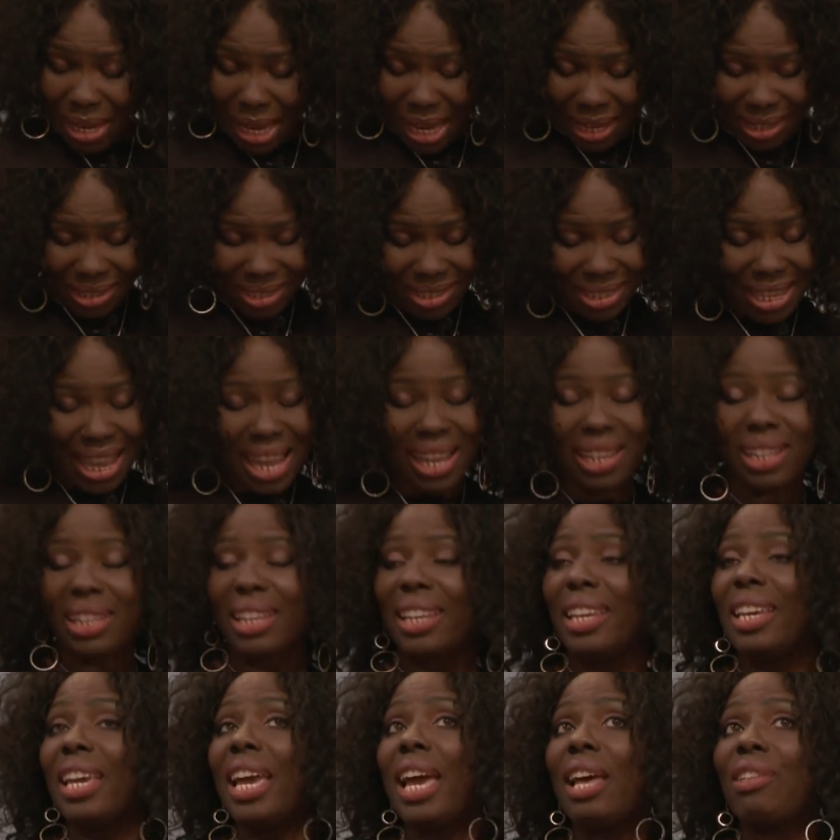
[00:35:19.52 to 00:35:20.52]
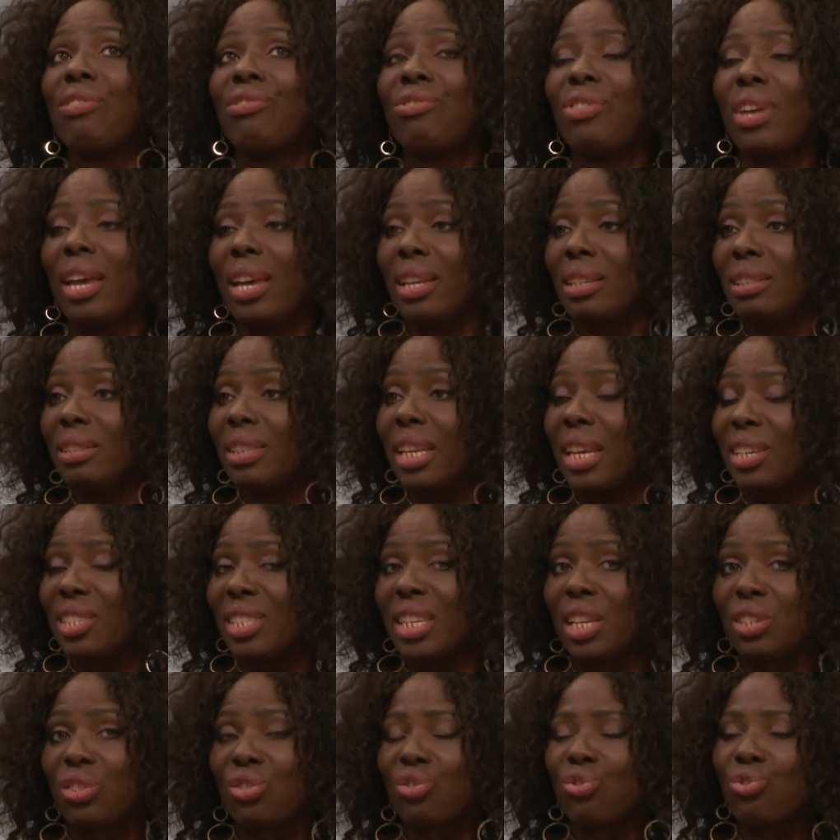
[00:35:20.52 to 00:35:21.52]
Exactly. Yeah. And then there's
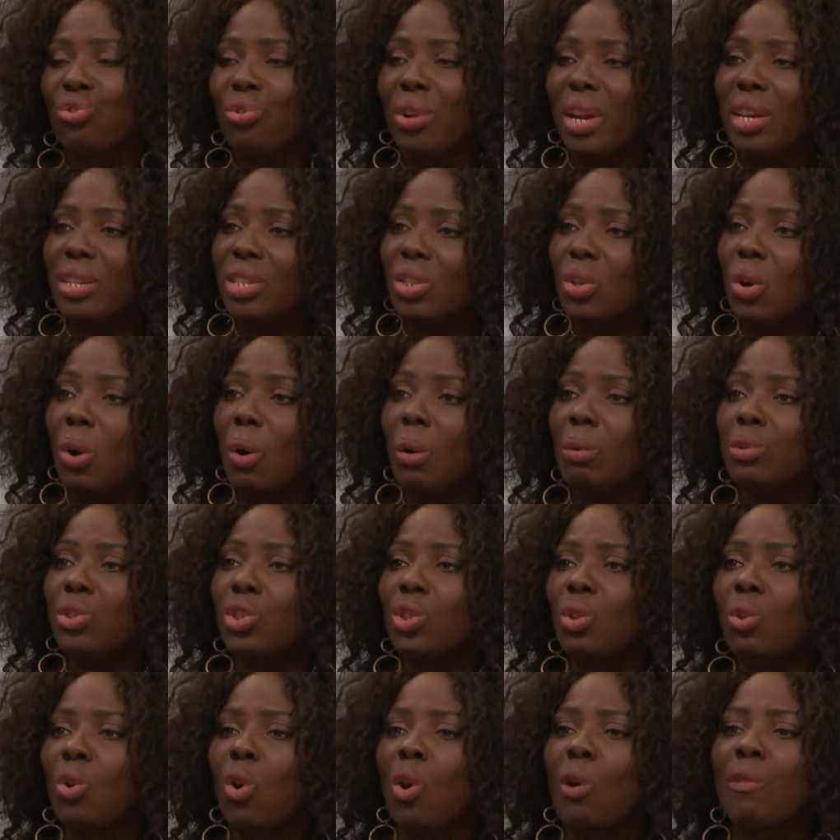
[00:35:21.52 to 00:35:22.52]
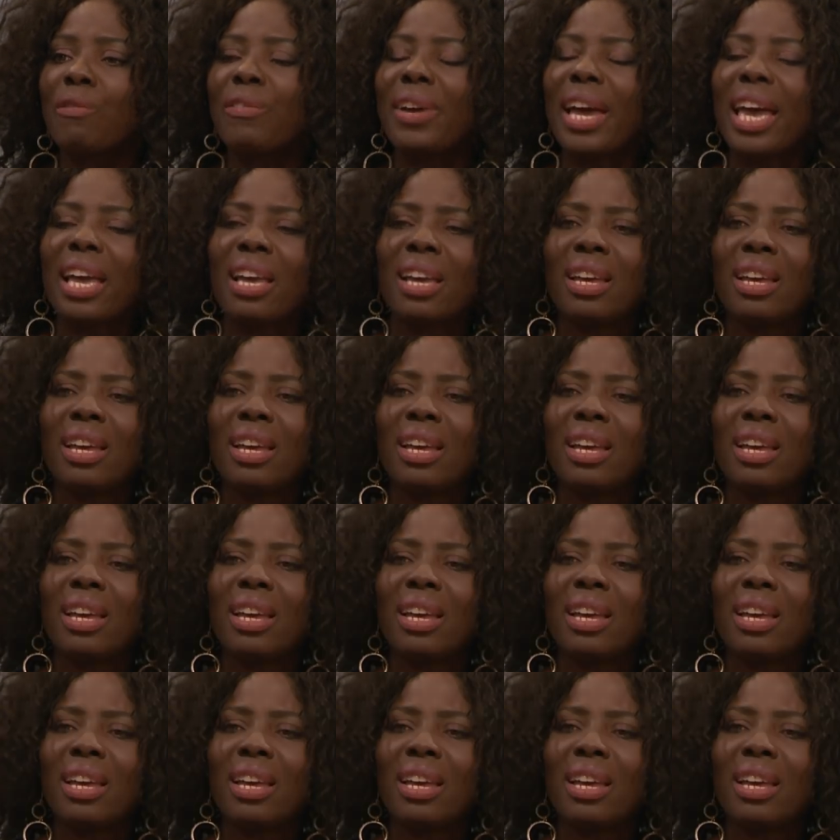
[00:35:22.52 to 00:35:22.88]
the stress also of